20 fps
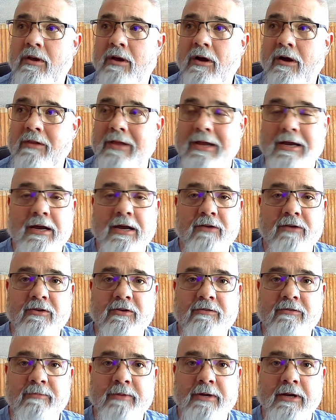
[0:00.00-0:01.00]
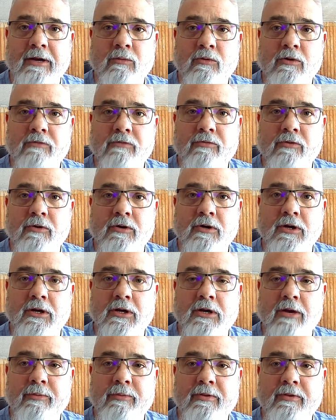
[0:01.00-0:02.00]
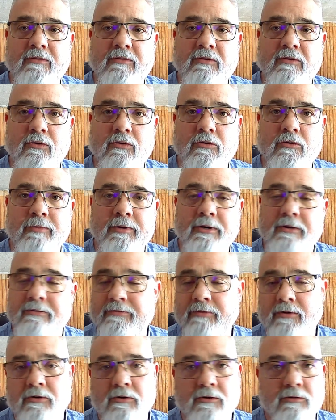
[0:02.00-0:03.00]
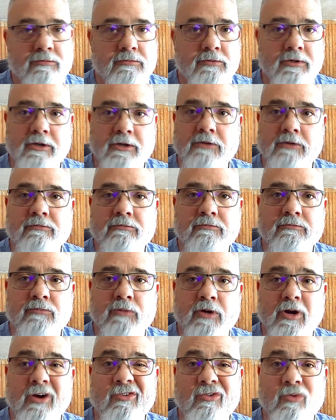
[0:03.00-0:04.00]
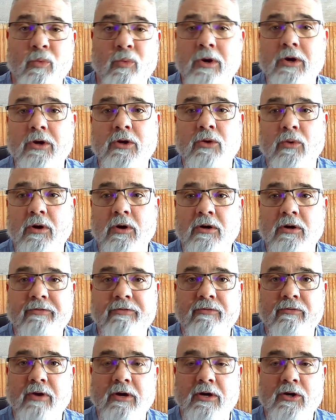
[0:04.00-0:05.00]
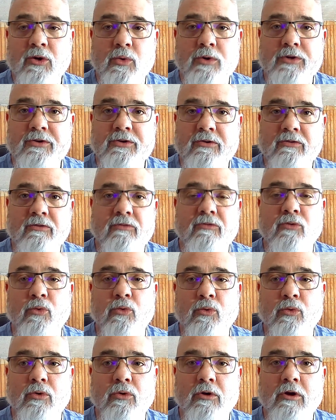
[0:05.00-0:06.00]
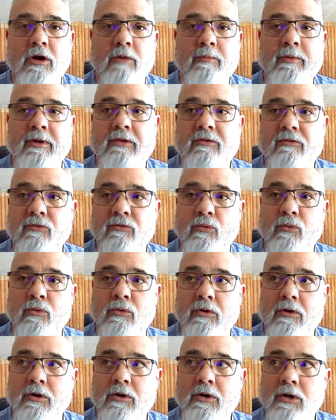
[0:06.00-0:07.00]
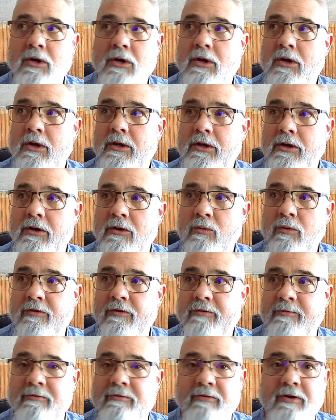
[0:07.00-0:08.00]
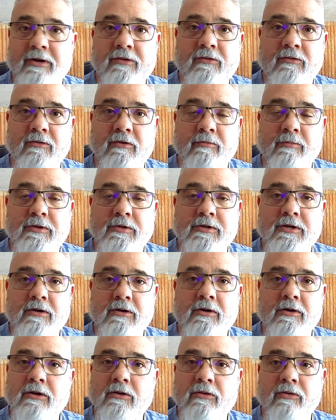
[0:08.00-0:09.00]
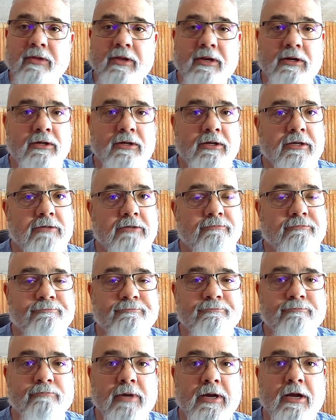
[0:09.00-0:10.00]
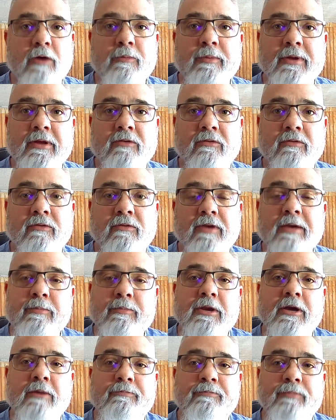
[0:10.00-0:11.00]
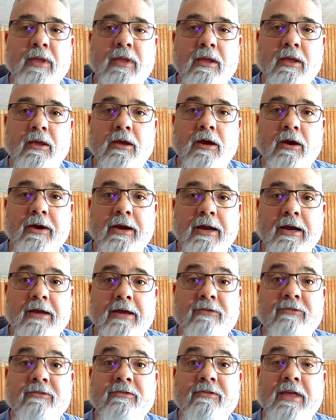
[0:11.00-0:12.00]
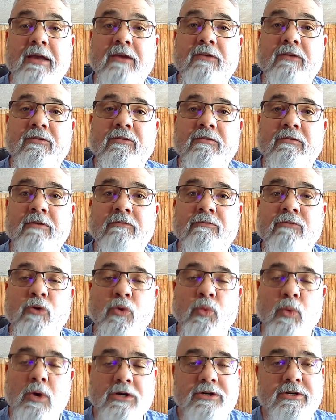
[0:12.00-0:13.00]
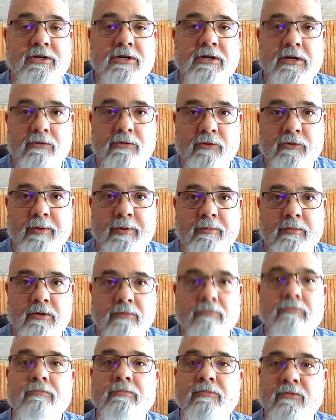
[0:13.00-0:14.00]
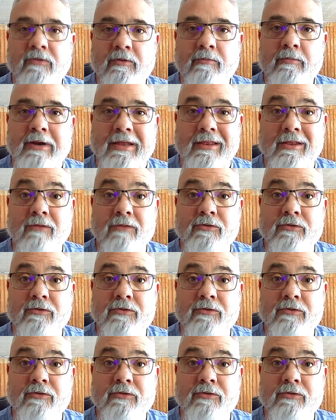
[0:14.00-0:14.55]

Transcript: that kind of stuff. I work for a company that's local, but if you're, regardless of where you are, if you've got questions or comments or, want some advice on material, then by all means, hit me up. All right, guys, thanks for watching, and remember, somebody loves